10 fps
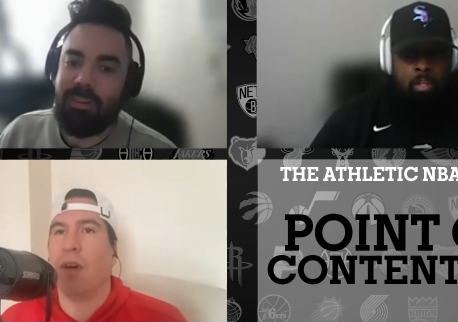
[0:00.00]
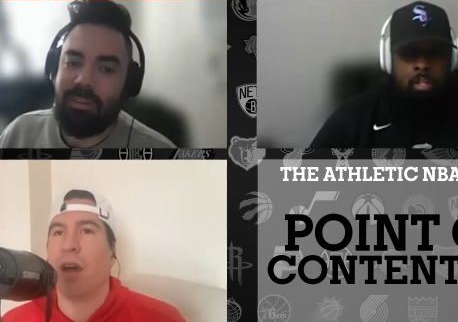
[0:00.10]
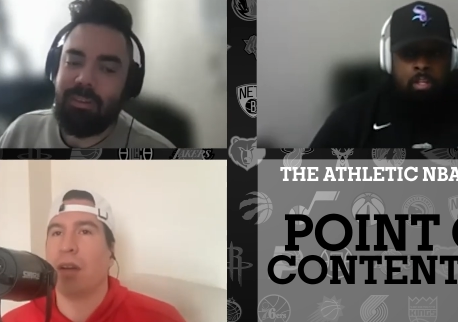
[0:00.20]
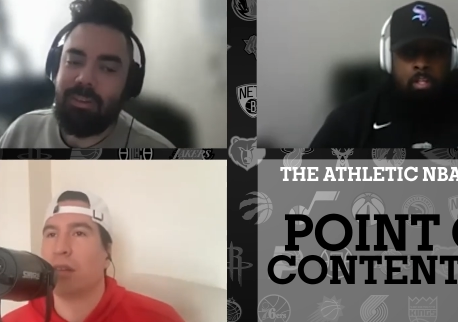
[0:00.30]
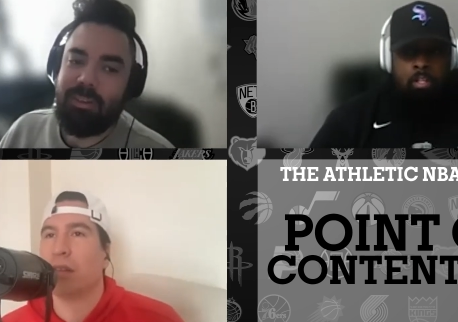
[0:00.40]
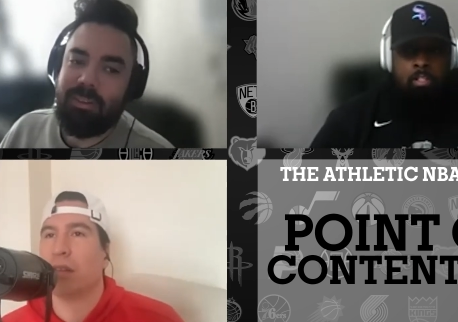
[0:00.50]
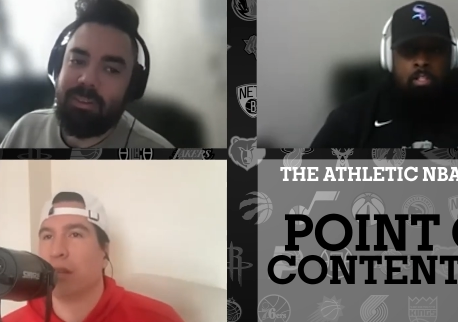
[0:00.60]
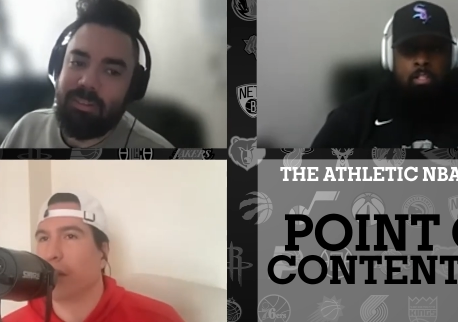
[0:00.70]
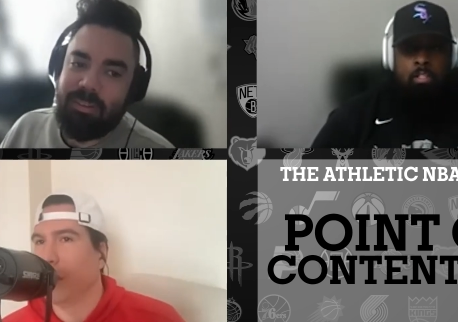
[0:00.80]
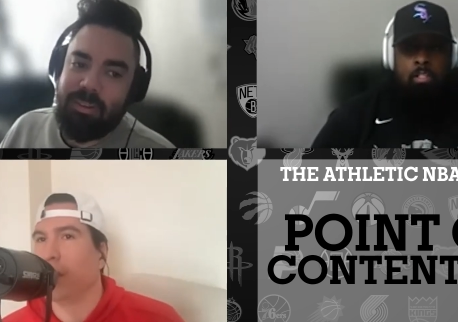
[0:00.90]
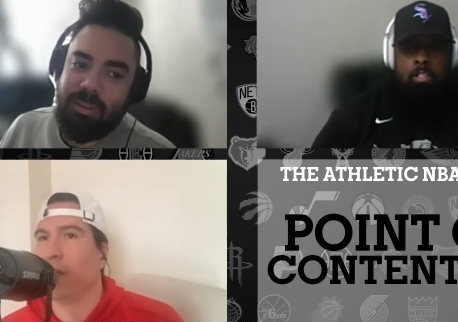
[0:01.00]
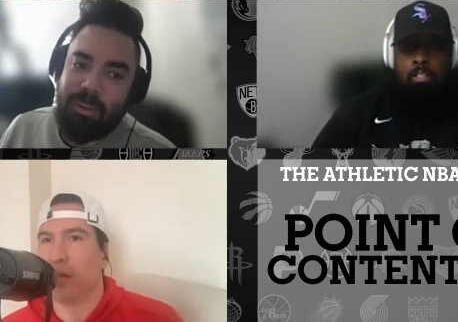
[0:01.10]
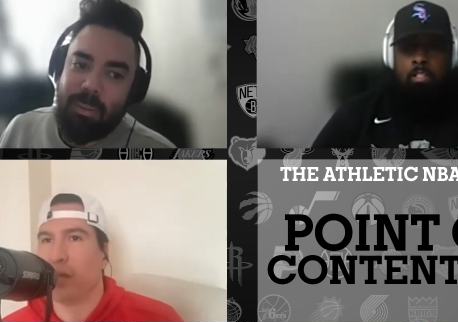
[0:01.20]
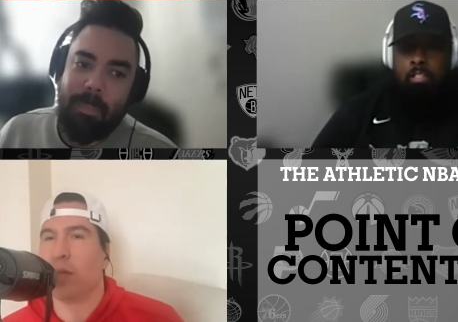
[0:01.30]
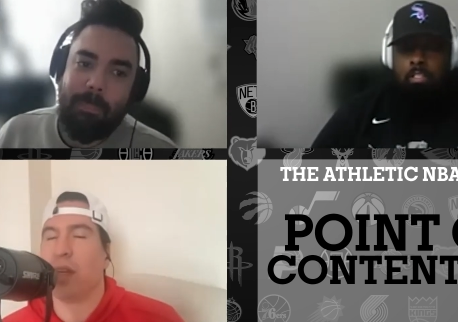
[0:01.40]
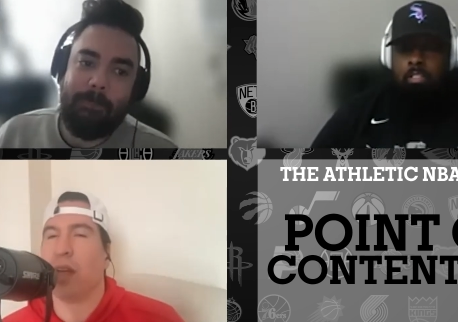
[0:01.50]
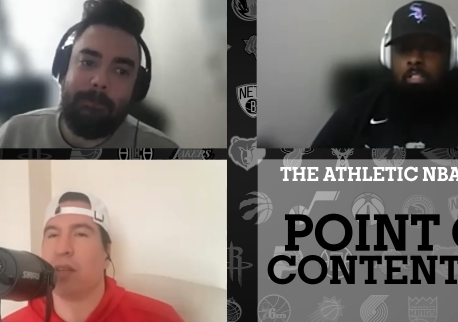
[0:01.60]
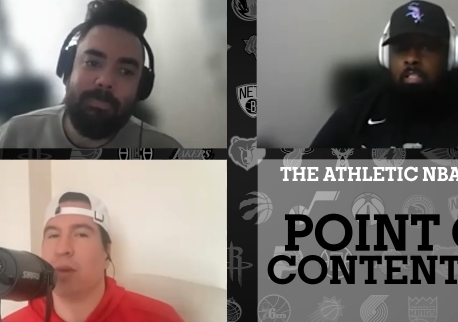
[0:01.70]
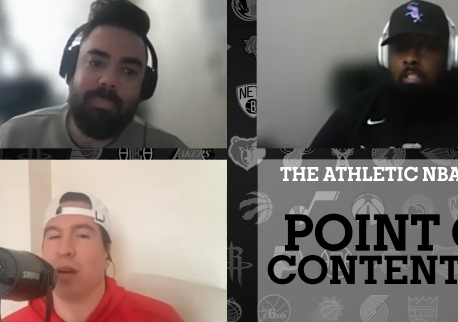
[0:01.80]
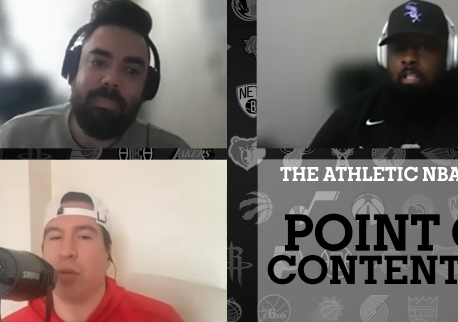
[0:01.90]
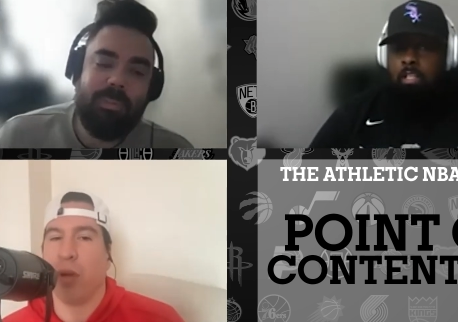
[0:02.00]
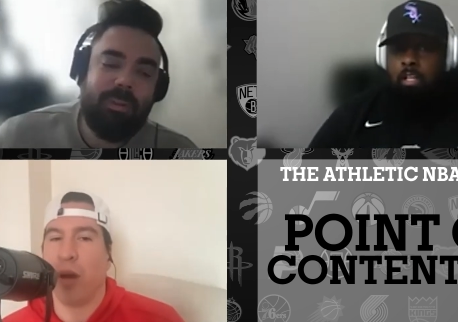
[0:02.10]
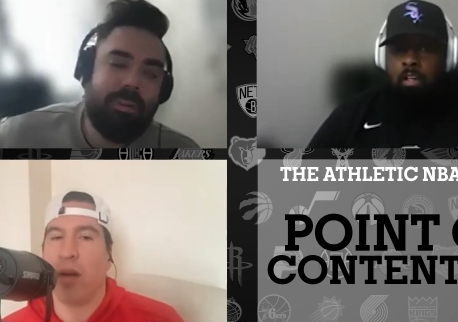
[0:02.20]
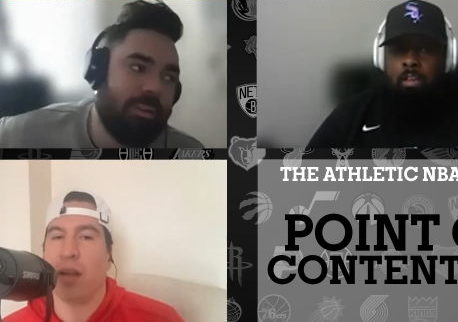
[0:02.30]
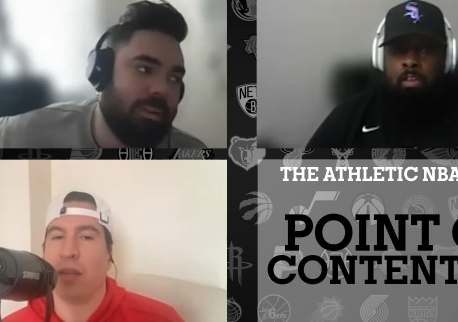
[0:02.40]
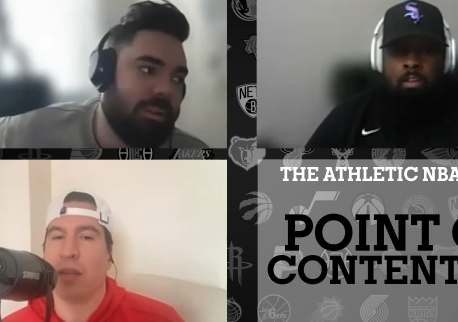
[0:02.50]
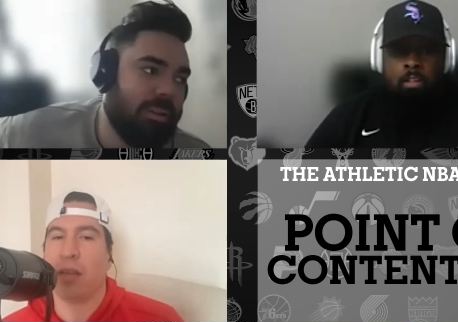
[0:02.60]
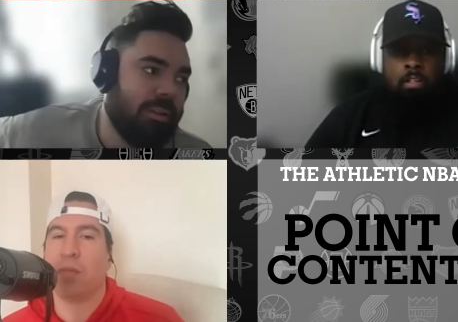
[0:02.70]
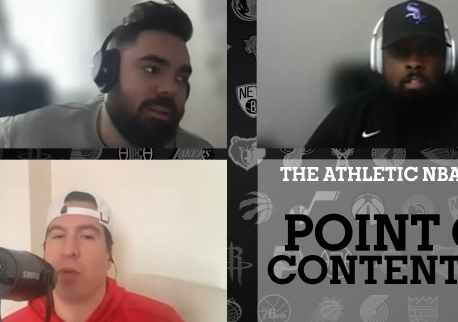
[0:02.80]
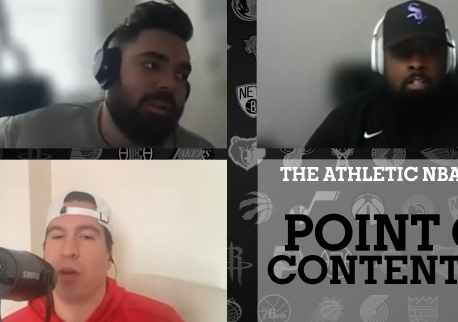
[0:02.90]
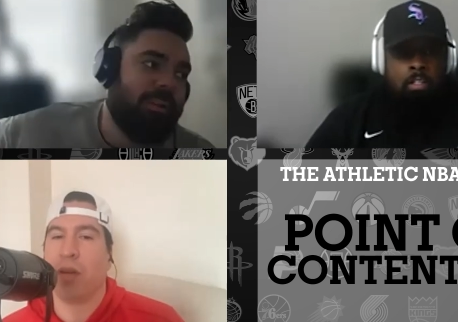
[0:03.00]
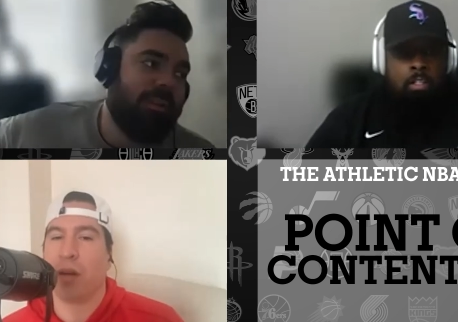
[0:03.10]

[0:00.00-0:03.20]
Speaker 1: is a, a substantially better player at this point of their